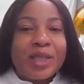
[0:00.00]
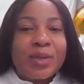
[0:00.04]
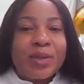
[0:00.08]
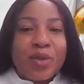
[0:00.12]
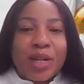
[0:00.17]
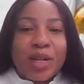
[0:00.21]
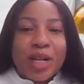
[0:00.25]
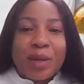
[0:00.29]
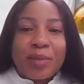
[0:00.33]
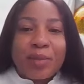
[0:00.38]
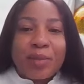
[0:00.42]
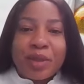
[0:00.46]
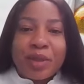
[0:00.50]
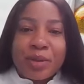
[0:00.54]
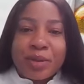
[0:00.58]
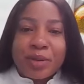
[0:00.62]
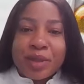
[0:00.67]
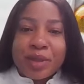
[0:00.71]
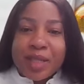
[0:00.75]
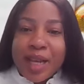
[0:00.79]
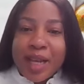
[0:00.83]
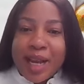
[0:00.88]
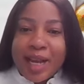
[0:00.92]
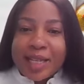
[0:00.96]
small and
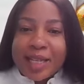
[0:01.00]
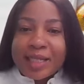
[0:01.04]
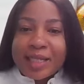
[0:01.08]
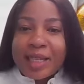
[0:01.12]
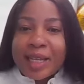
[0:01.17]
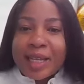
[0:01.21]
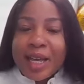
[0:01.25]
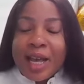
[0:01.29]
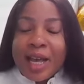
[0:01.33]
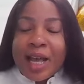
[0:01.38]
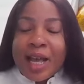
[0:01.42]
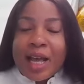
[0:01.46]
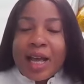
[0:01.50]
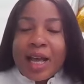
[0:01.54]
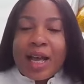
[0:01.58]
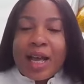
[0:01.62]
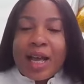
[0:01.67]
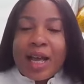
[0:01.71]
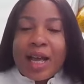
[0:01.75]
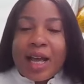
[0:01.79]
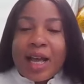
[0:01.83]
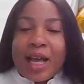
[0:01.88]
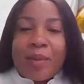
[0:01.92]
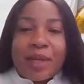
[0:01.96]
medium-sized
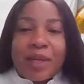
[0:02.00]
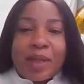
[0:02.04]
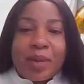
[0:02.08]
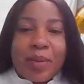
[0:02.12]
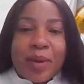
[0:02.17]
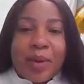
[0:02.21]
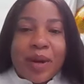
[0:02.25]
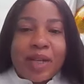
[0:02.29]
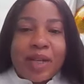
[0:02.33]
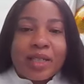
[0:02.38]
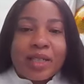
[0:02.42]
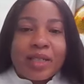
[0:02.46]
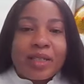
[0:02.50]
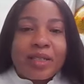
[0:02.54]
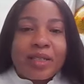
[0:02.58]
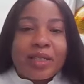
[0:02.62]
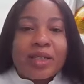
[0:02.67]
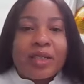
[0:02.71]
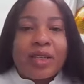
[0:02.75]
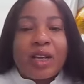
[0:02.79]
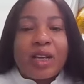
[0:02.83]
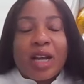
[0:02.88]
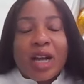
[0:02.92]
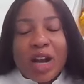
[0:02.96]
enterprises,
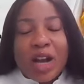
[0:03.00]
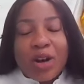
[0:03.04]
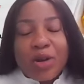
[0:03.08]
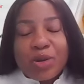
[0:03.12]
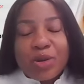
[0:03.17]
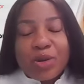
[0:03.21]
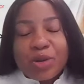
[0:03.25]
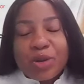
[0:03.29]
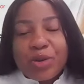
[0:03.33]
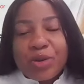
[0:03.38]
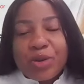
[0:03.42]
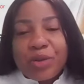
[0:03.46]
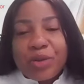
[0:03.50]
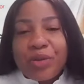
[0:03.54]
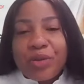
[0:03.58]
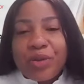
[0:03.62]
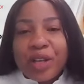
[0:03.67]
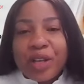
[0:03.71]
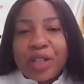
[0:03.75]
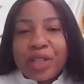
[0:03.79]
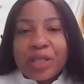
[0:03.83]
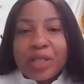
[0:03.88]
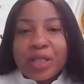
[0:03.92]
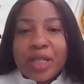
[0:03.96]
also
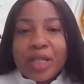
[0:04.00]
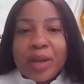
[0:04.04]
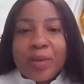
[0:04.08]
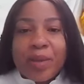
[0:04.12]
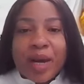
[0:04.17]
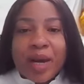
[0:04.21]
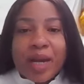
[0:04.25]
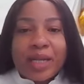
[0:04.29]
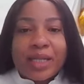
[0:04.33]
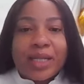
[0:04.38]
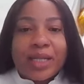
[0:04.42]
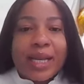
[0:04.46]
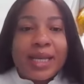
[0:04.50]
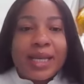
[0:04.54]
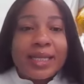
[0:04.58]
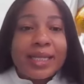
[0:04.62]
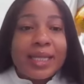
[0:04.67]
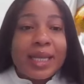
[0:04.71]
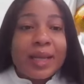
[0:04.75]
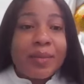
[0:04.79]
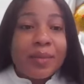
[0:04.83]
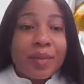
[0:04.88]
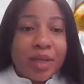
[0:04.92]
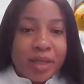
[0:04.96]
refer to them as
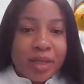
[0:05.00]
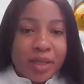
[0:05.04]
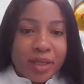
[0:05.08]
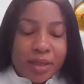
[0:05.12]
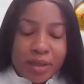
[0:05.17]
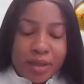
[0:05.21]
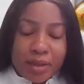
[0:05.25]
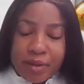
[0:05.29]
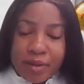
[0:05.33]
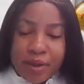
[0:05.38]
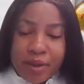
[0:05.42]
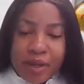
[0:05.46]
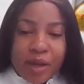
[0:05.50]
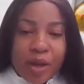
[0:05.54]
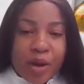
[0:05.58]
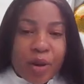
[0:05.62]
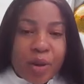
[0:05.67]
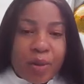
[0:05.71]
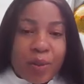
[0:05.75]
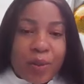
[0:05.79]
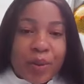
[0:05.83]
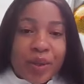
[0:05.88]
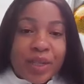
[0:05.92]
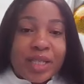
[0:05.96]
SMEs
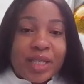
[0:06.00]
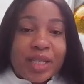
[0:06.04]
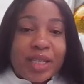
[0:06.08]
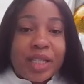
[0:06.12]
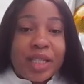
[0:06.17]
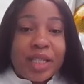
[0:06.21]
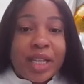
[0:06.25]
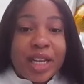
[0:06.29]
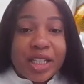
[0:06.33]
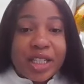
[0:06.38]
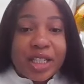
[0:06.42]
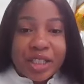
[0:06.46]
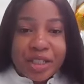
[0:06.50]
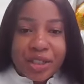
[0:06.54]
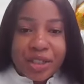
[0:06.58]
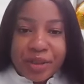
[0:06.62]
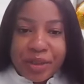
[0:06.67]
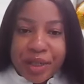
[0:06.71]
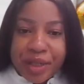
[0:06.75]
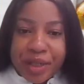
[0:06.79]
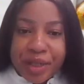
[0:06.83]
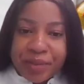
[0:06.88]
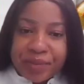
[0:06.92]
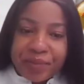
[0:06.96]
operating in
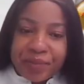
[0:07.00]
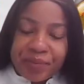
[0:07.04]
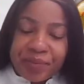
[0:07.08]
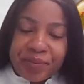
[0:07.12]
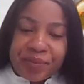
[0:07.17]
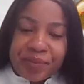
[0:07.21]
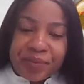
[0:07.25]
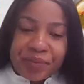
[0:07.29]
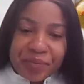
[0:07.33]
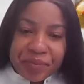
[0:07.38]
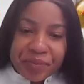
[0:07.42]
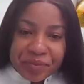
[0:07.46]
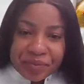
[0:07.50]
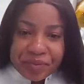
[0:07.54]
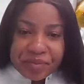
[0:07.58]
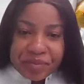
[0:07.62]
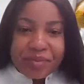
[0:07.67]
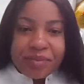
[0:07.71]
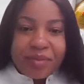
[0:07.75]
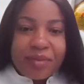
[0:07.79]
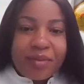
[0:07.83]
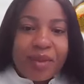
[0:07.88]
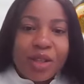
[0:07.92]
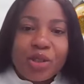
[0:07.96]
Nigeria.
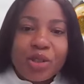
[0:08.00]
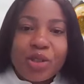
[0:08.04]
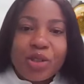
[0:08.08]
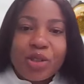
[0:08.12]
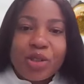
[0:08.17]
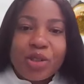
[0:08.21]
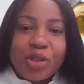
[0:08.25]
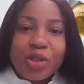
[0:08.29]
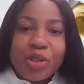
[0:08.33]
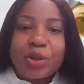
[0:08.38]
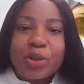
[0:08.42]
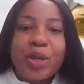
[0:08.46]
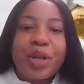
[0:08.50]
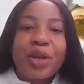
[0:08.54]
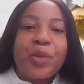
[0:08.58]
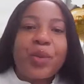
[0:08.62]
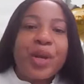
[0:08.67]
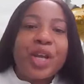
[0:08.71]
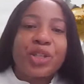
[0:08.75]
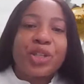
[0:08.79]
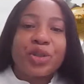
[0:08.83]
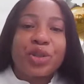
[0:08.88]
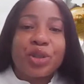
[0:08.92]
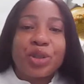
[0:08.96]
So I'll do a
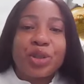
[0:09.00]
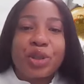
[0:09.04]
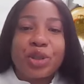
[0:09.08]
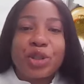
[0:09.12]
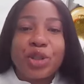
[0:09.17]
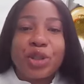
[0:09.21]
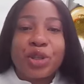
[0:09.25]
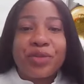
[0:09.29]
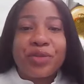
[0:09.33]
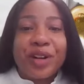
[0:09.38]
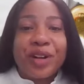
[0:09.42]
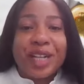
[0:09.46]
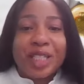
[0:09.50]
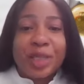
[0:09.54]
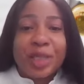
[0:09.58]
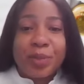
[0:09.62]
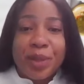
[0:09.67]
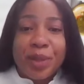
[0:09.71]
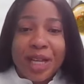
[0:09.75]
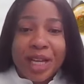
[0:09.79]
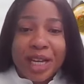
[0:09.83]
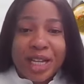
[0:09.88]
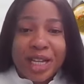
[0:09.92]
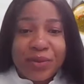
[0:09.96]
quick introduction of our
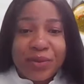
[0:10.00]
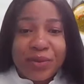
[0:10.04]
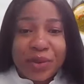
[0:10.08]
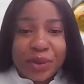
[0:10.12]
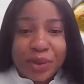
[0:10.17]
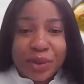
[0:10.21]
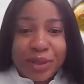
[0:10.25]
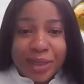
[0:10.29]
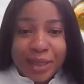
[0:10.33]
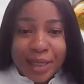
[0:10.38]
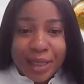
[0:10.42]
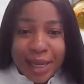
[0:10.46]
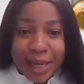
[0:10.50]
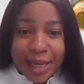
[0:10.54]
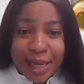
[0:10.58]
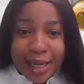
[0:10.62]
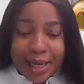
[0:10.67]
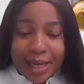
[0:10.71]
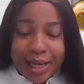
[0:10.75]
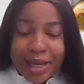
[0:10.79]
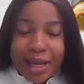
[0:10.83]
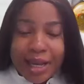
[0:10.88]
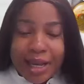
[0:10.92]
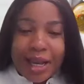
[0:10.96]
speakers for
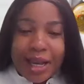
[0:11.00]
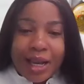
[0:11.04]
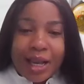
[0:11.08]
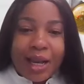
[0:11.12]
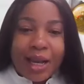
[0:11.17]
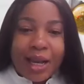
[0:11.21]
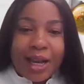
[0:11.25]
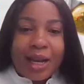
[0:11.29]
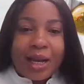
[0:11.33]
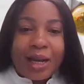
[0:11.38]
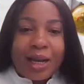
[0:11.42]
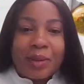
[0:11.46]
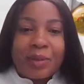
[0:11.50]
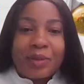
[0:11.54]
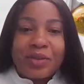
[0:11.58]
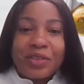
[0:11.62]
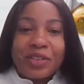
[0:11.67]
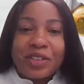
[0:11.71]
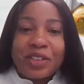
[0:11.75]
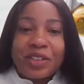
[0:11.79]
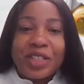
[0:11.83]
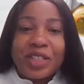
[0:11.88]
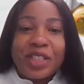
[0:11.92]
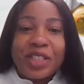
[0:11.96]
today.
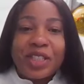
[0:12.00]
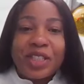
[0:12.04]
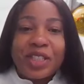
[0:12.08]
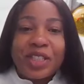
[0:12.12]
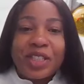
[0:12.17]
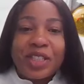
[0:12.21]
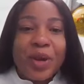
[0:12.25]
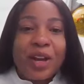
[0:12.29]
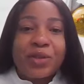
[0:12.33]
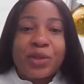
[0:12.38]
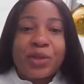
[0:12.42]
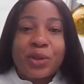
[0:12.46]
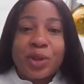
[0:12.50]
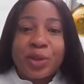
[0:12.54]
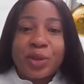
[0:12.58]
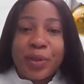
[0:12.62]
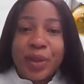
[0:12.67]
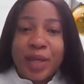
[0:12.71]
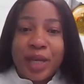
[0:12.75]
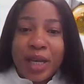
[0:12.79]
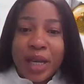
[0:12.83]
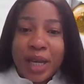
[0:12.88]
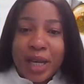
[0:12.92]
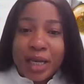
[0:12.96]
For today, we have 2
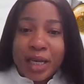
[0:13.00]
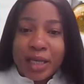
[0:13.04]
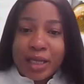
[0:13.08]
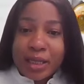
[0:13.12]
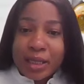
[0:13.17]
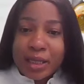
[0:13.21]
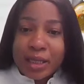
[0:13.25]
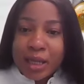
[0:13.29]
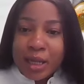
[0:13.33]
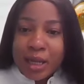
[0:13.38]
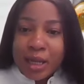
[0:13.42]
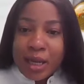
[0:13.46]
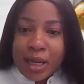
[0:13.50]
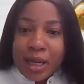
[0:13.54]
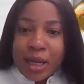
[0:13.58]
speakers.